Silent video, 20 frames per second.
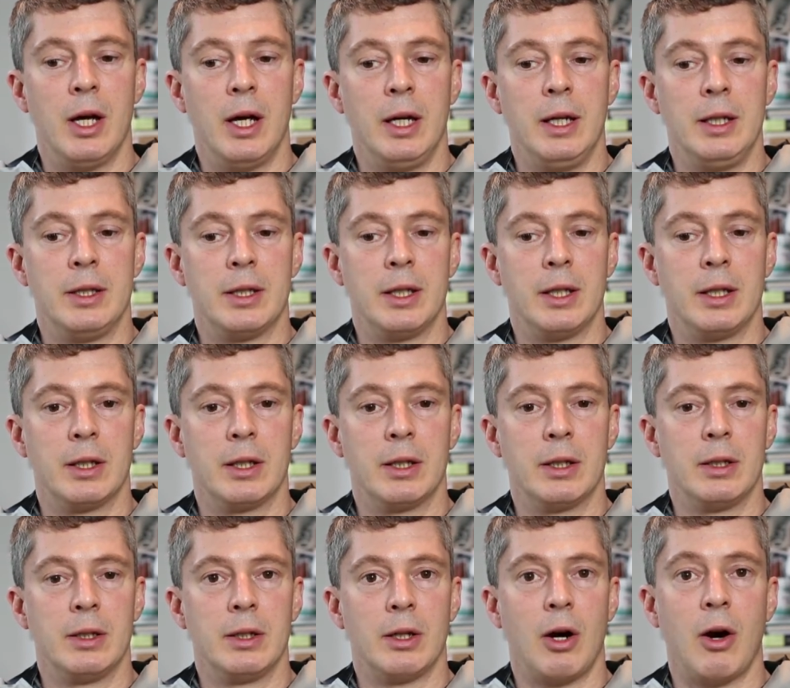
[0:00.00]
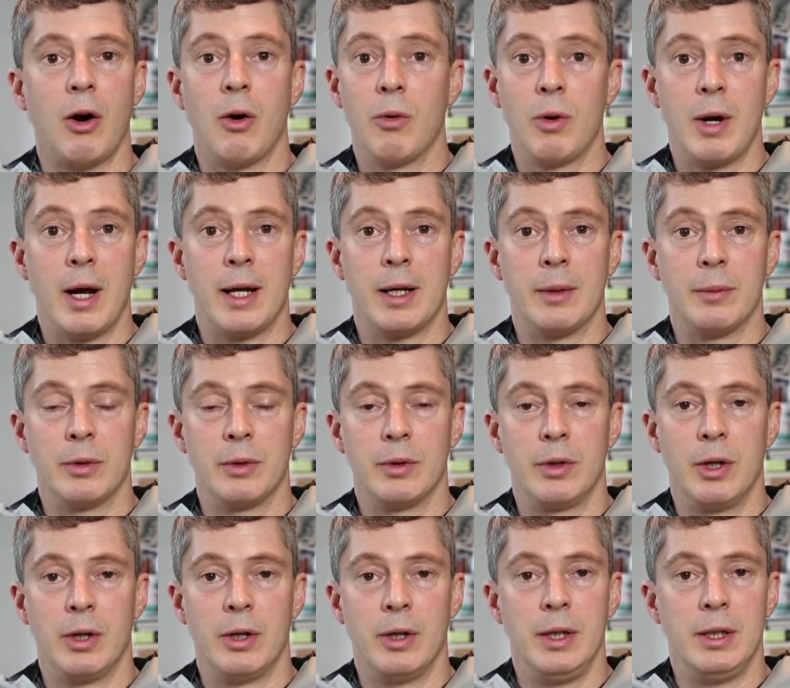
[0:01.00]
eating the whole animal.
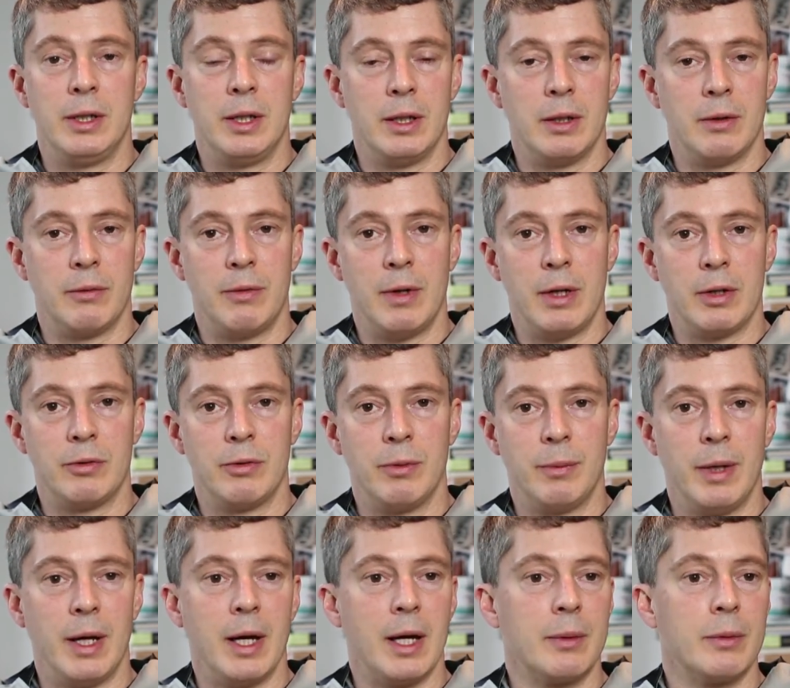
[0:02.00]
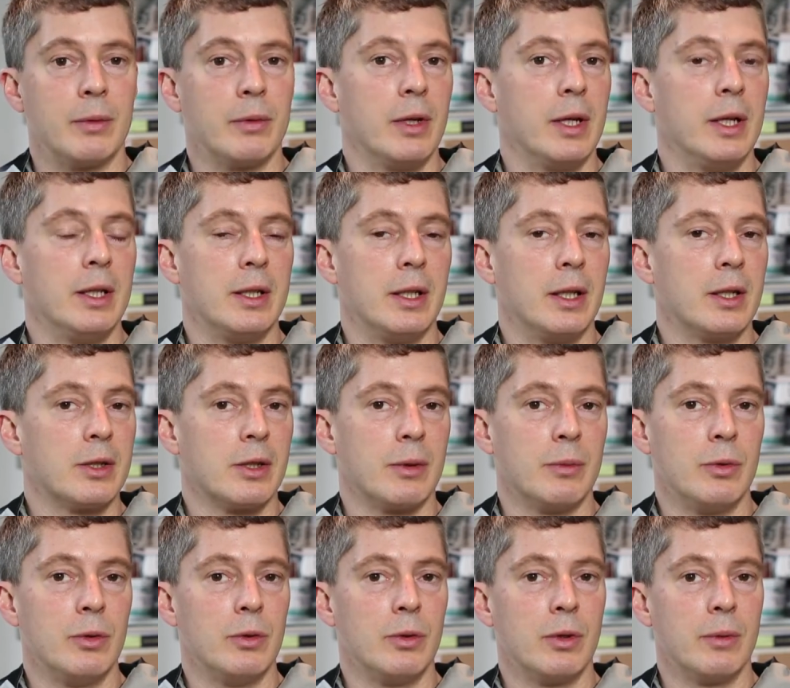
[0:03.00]
You know, eating the flesh from the animal, eating
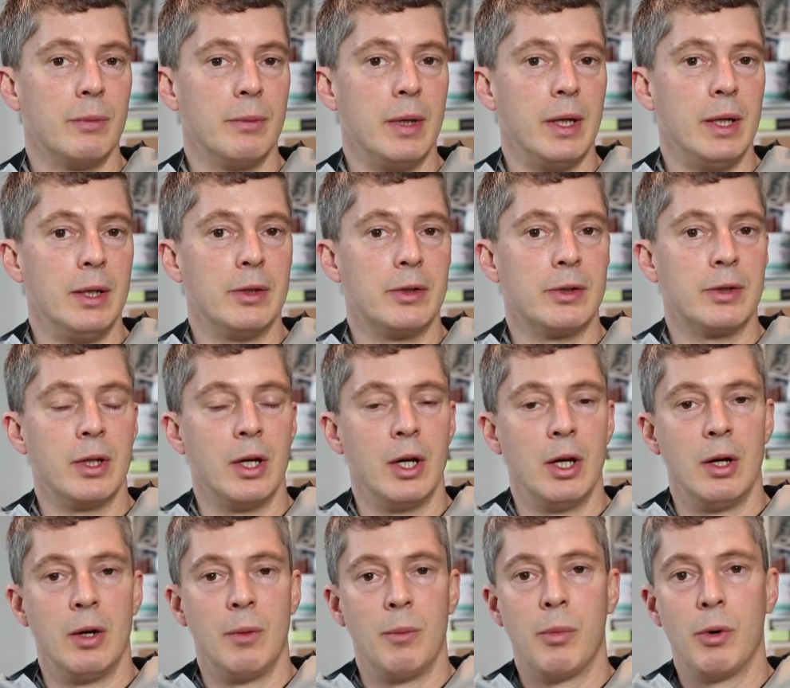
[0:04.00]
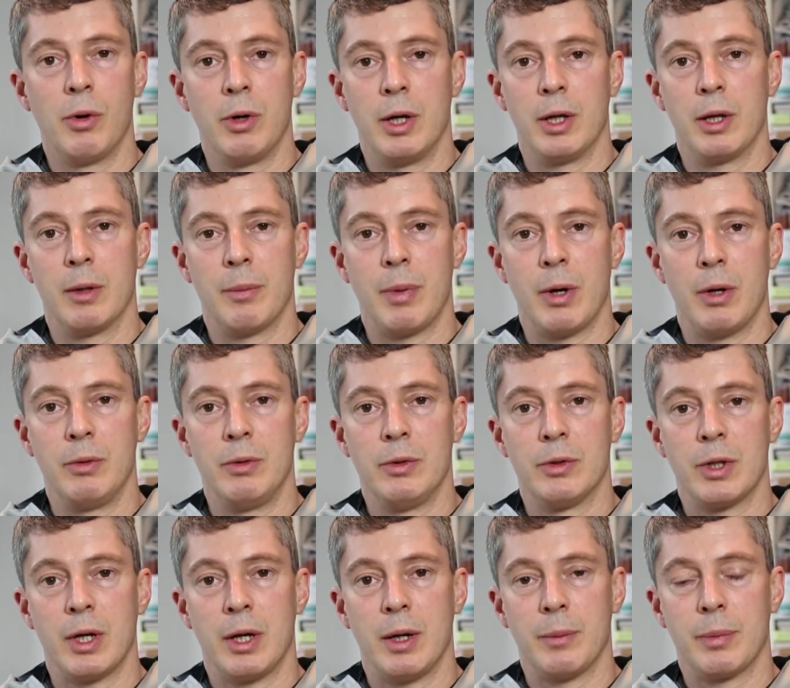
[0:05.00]
some organ meats, boiling the
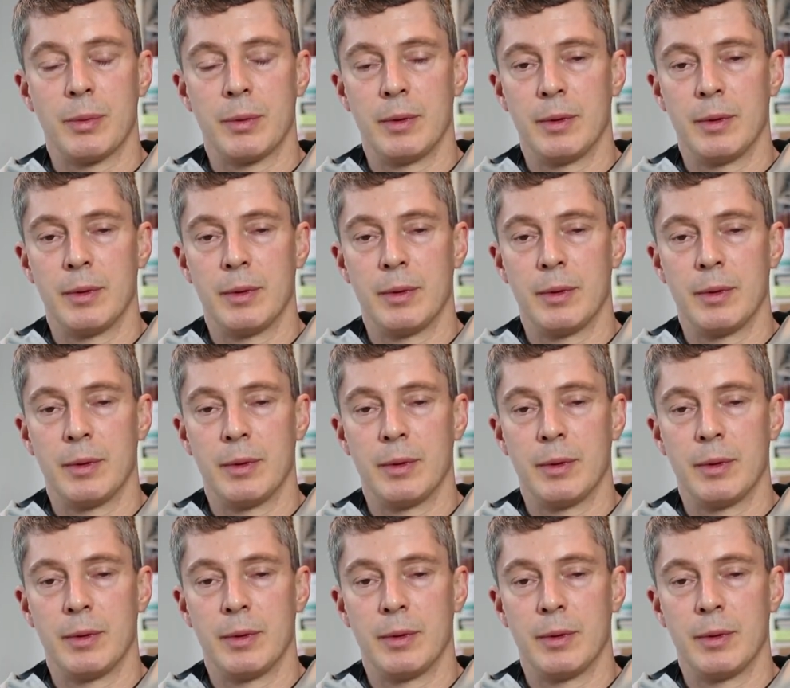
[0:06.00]
bones up